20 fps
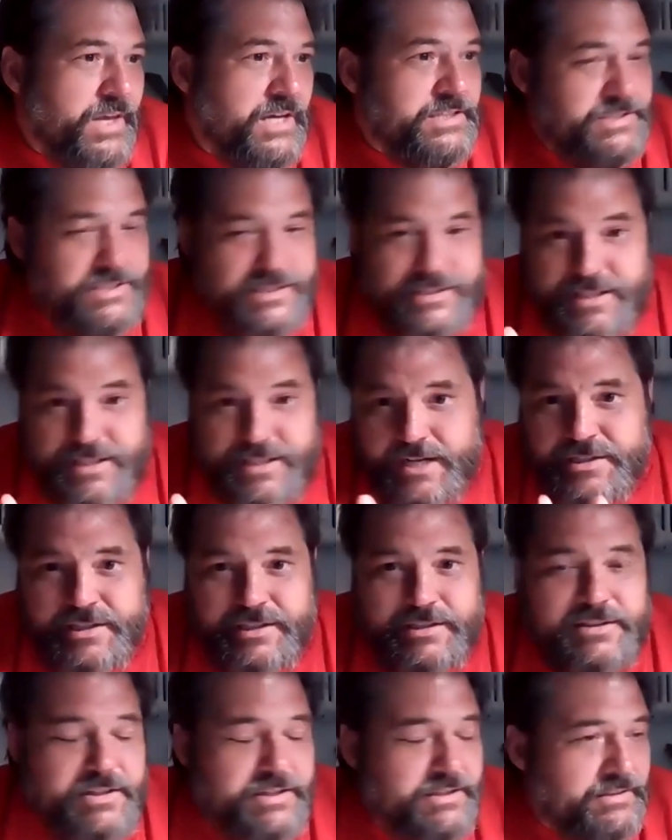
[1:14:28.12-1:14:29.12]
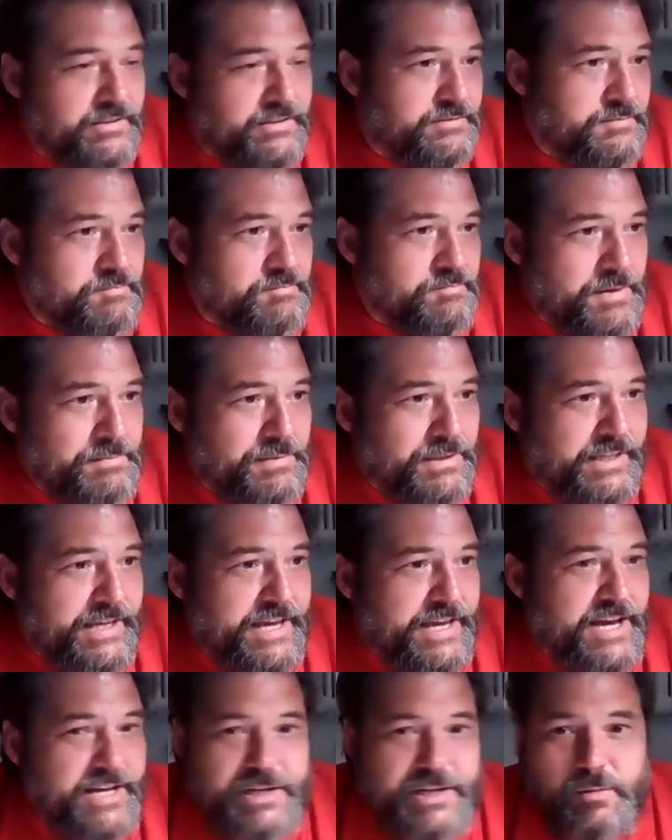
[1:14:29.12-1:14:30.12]
It says, actually, maybe
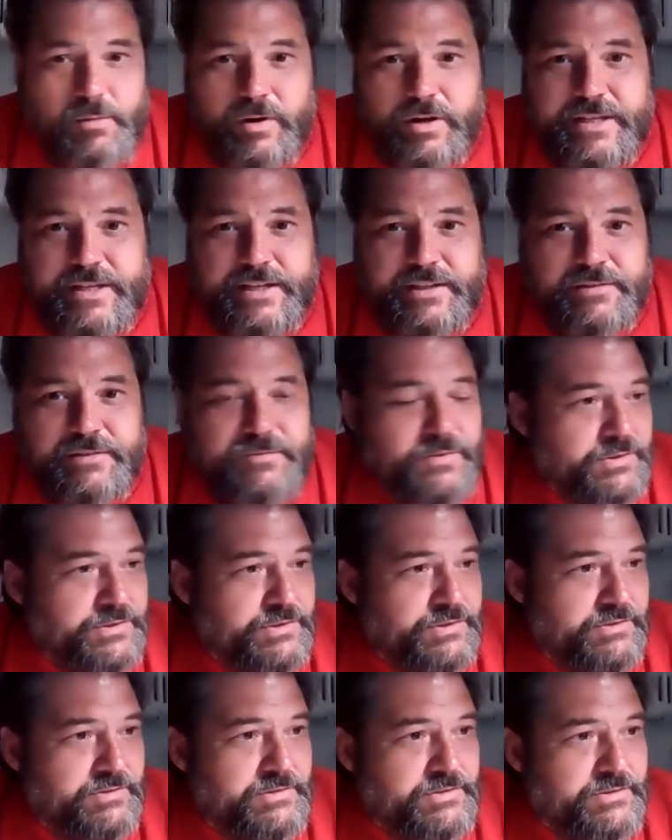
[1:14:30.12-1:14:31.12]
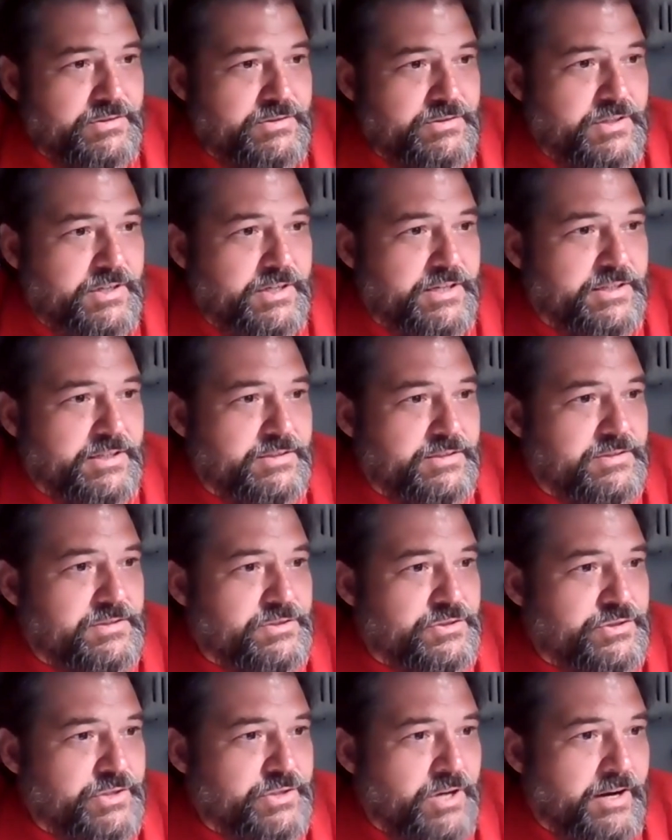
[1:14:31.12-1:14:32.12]
Leanne, you want to take the first
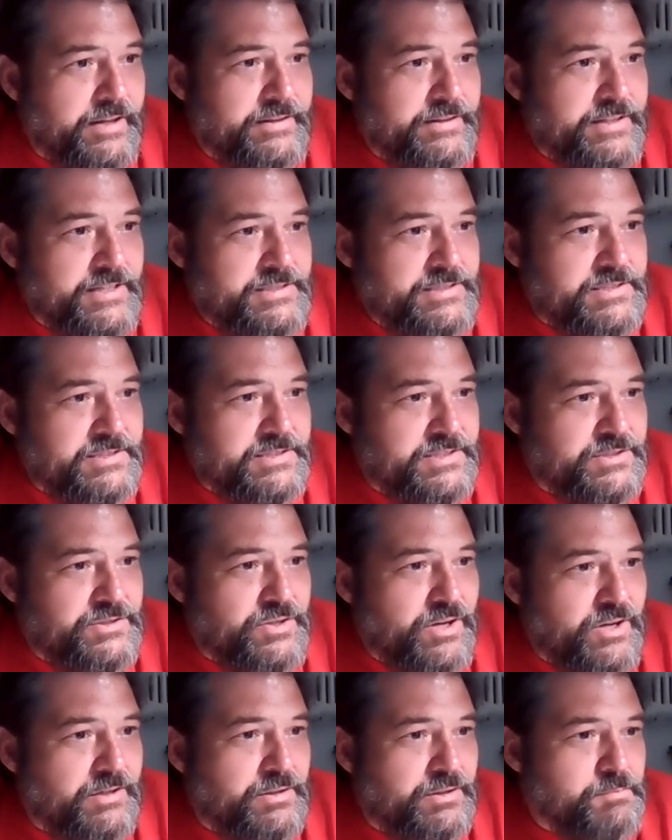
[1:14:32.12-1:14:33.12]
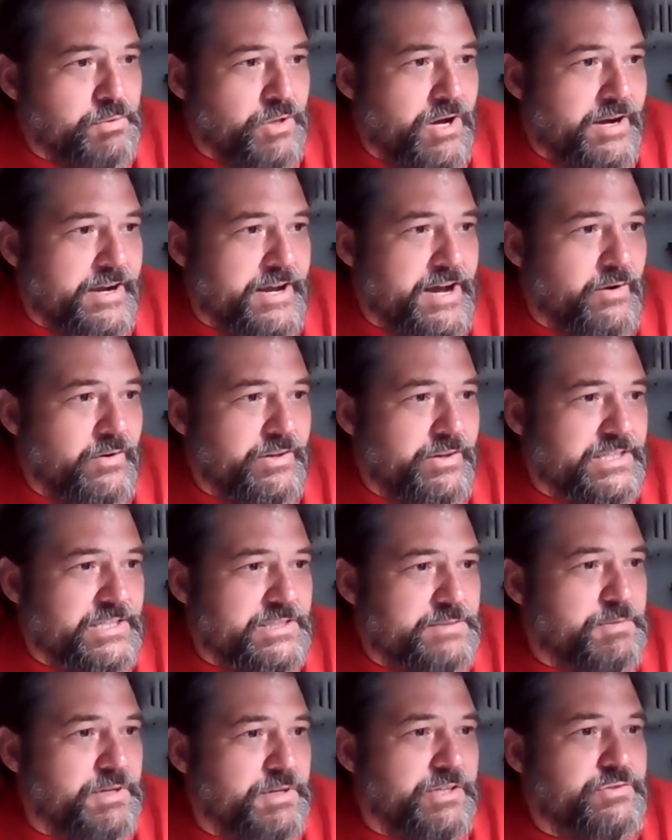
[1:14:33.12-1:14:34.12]
shot at this. It says, Dr. Block, how can
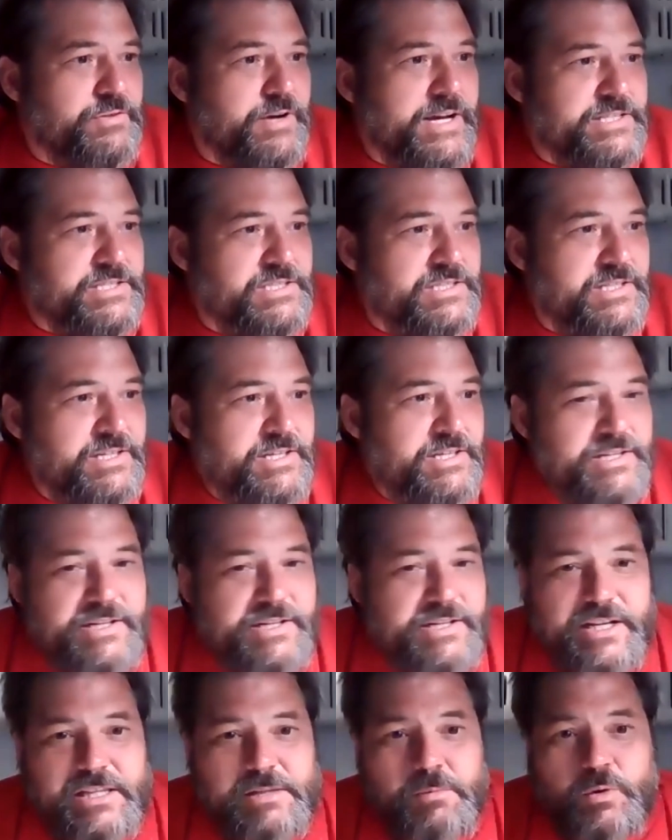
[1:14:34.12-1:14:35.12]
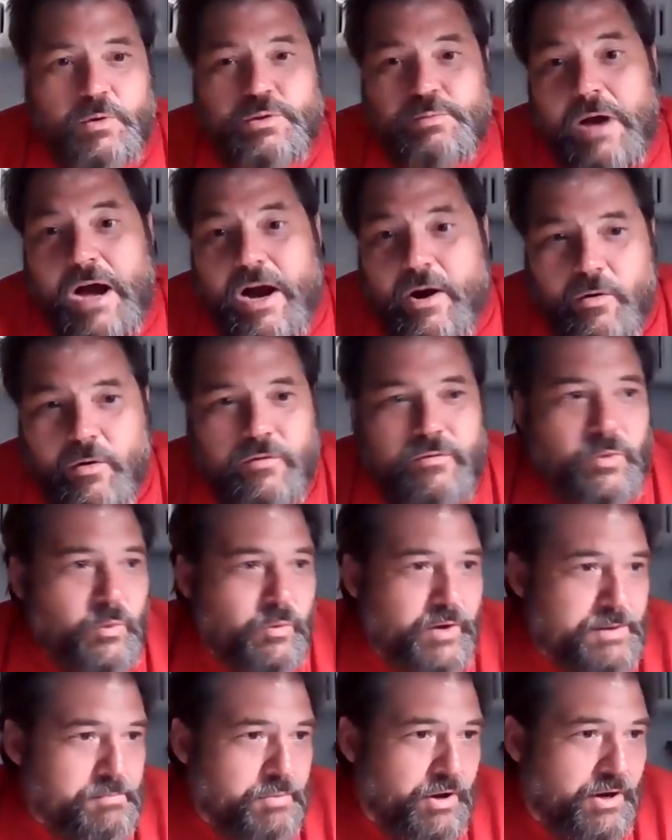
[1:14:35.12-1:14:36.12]
this be addressed in the most powerful
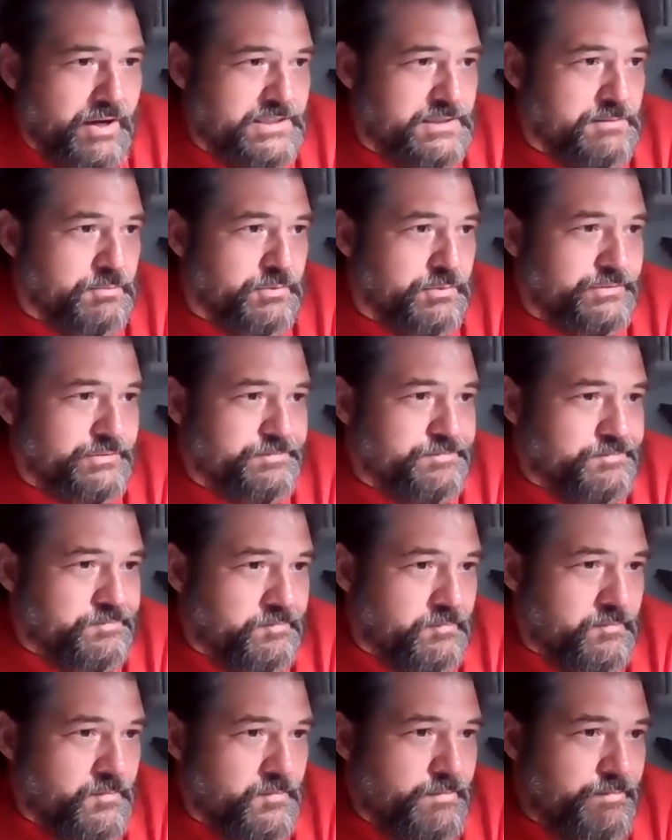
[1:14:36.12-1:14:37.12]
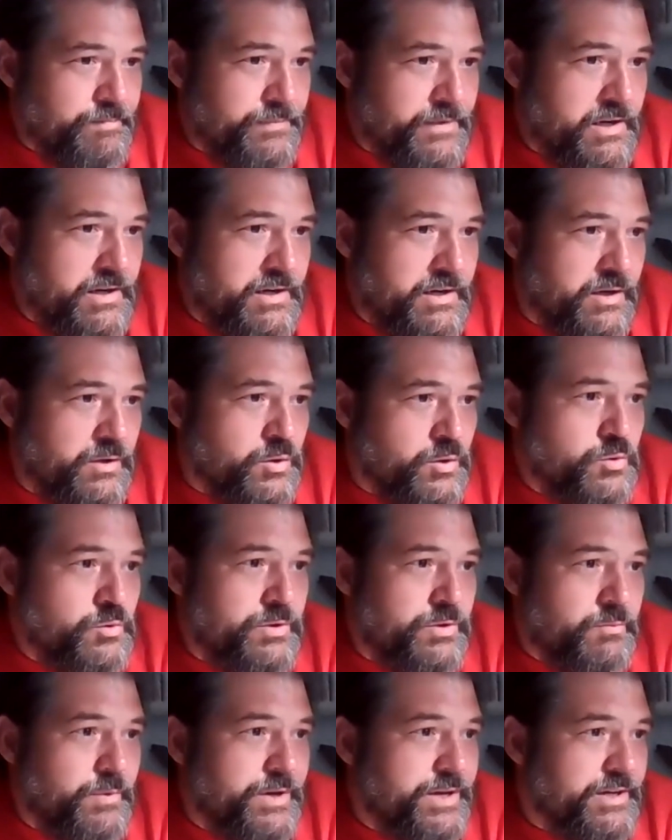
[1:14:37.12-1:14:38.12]
way possible. Who
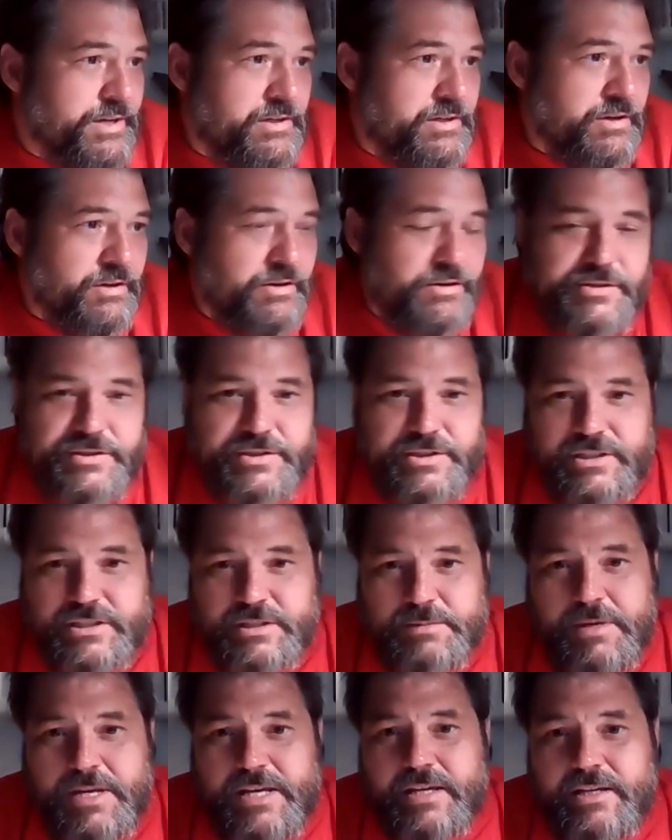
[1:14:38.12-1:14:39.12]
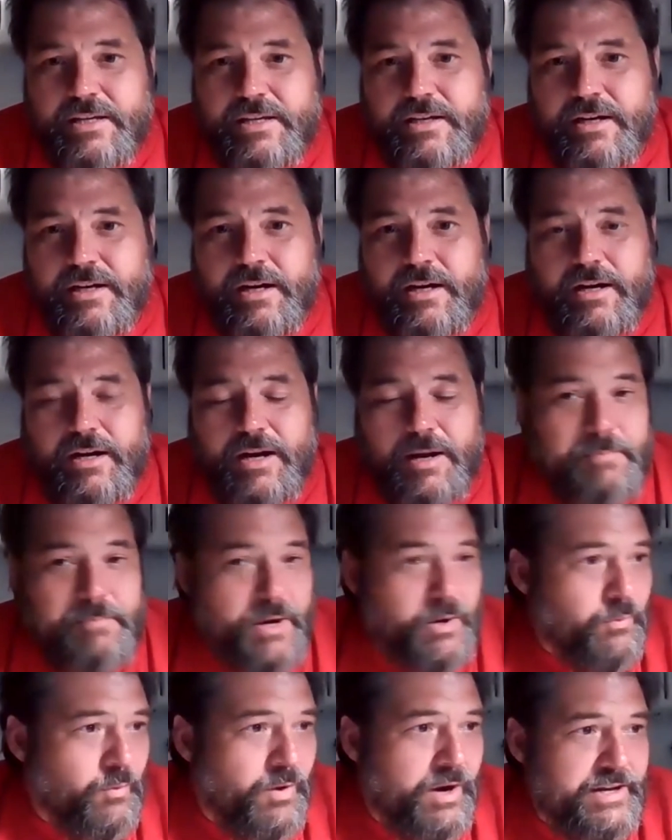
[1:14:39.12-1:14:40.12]
can we encourage to speak
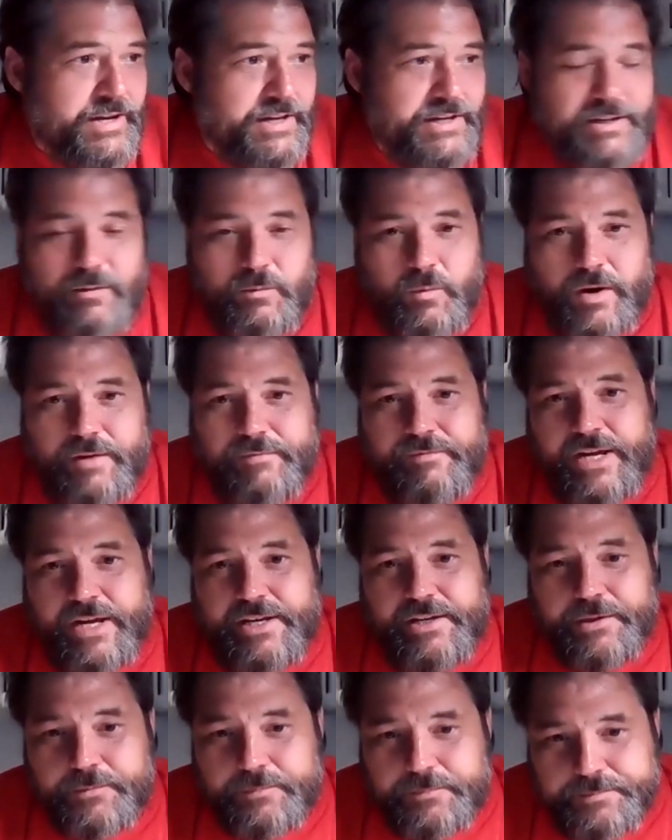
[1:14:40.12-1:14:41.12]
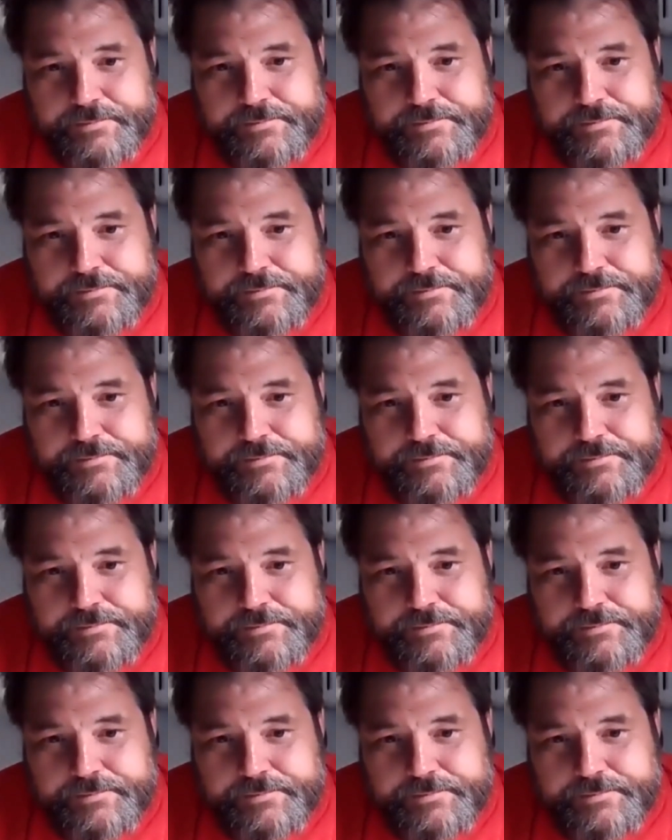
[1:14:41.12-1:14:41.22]
about what and in what venue?